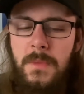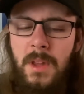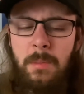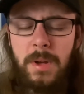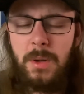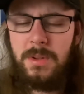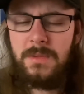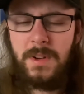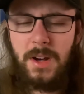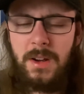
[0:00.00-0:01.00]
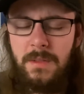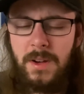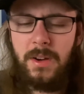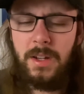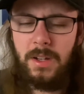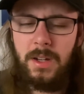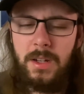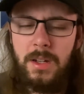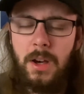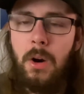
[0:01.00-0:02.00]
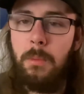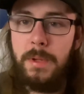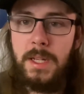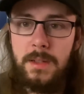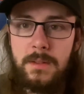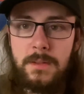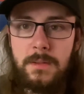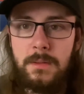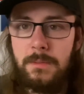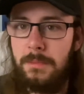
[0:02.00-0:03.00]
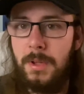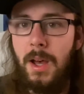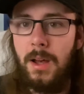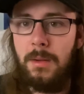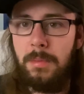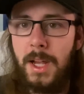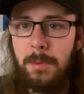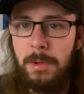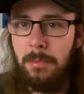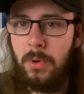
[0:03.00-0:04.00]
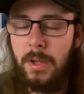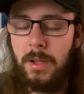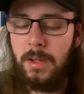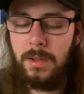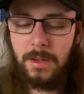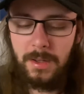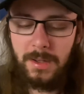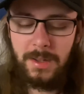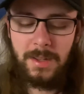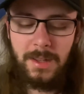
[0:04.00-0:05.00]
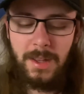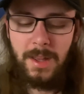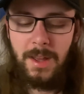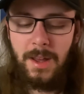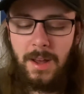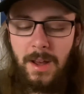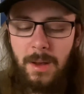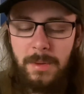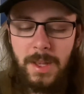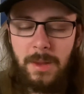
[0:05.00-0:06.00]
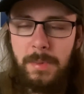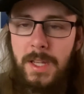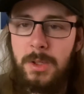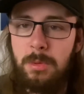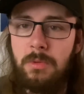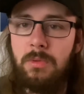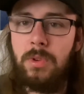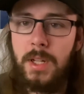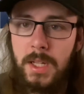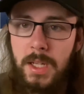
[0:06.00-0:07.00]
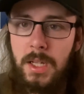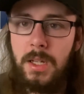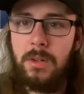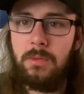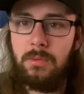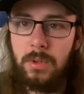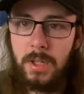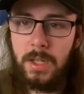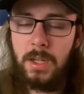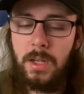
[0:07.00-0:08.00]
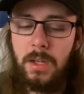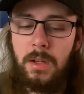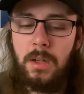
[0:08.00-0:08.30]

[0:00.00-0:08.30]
But it was very, very good. Oh, beans. Duh, BlackBeanBoi. the beans were really, really good.